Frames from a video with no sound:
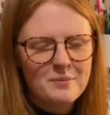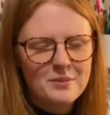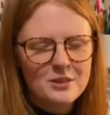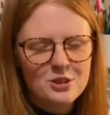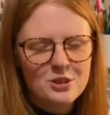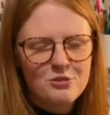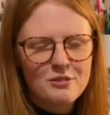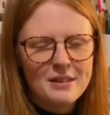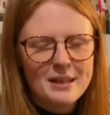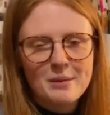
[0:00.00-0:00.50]

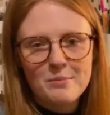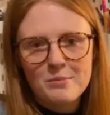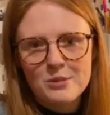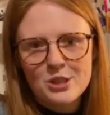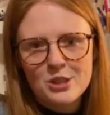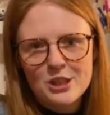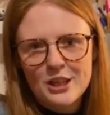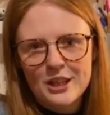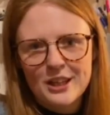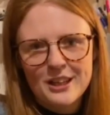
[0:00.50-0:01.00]
dream
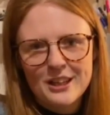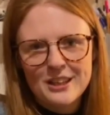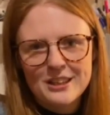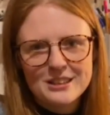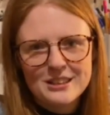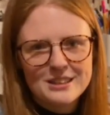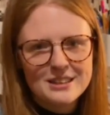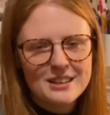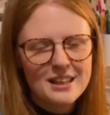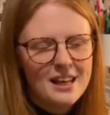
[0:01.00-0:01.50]

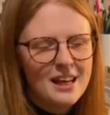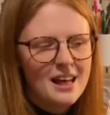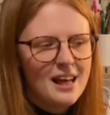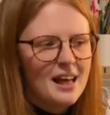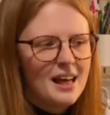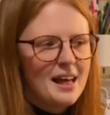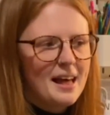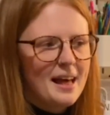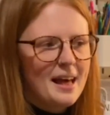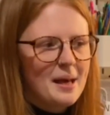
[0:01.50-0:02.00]
shirt,
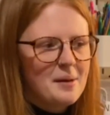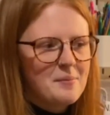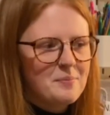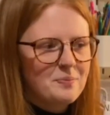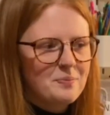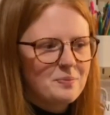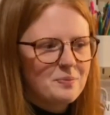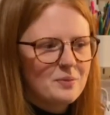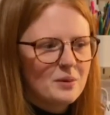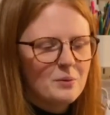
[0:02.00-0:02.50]

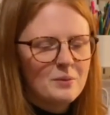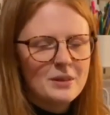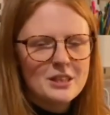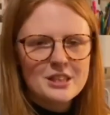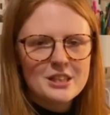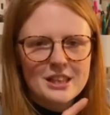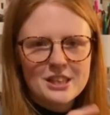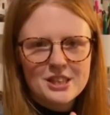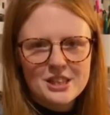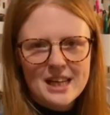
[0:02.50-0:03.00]

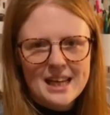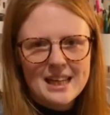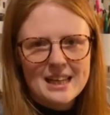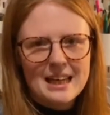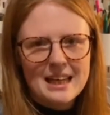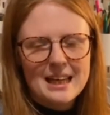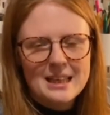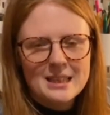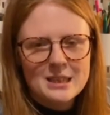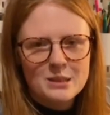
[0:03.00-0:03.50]
which I shared
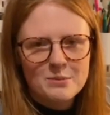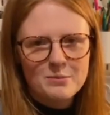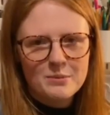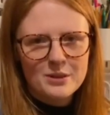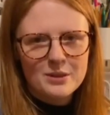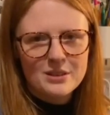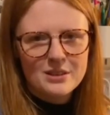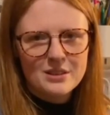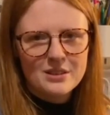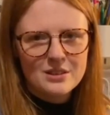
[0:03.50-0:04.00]
last
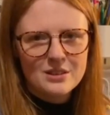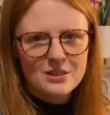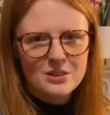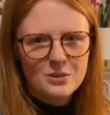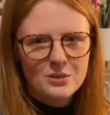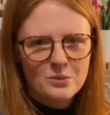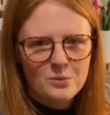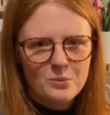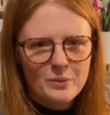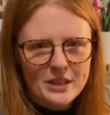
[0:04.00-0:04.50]
month,
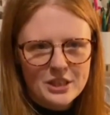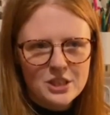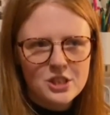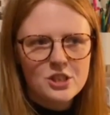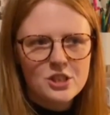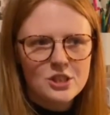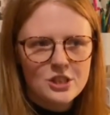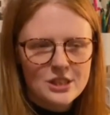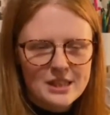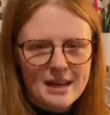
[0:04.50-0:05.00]
which
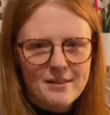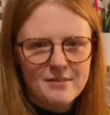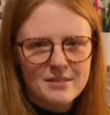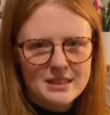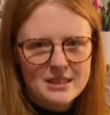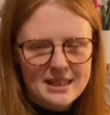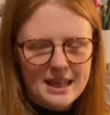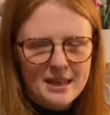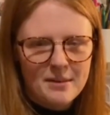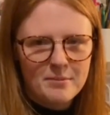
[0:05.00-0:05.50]
does have a
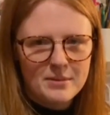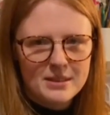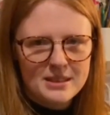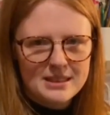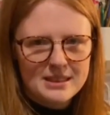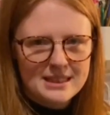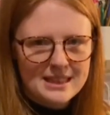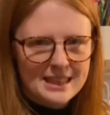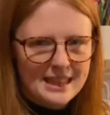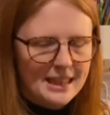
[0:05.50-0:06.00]
statement
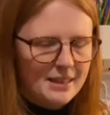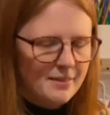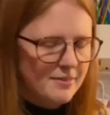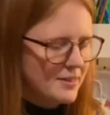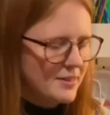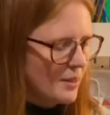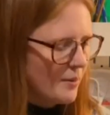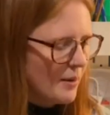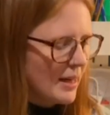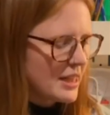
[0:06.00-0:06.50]
sleeve,
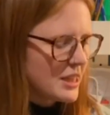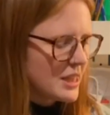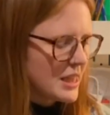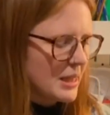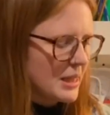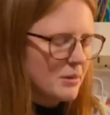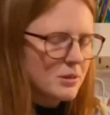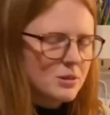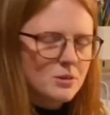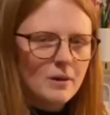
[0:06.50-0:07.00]
so
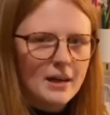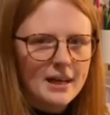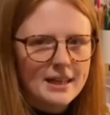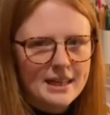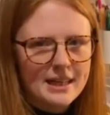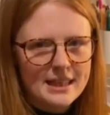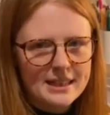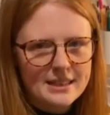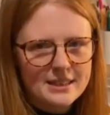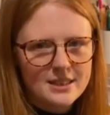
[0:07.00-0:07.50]
actually it was quite
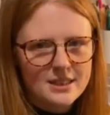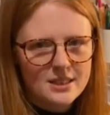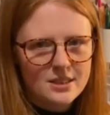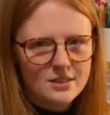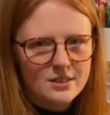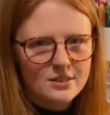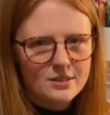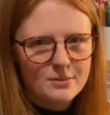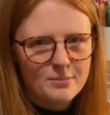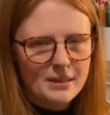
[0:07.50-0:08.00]
nice to
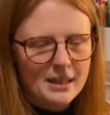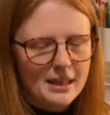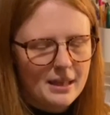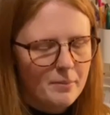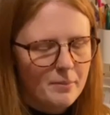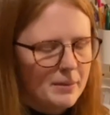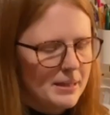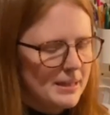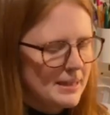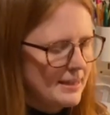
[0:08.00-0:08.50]
do something a
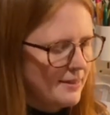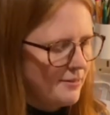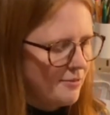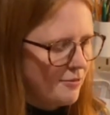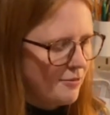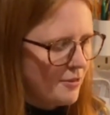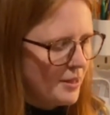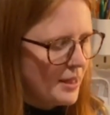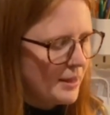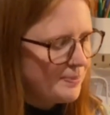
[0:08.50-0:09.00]
bit
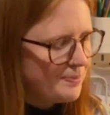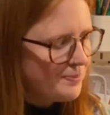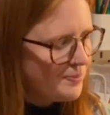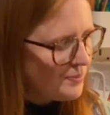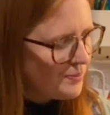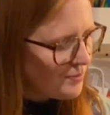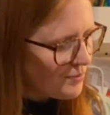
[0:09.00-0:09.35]
different.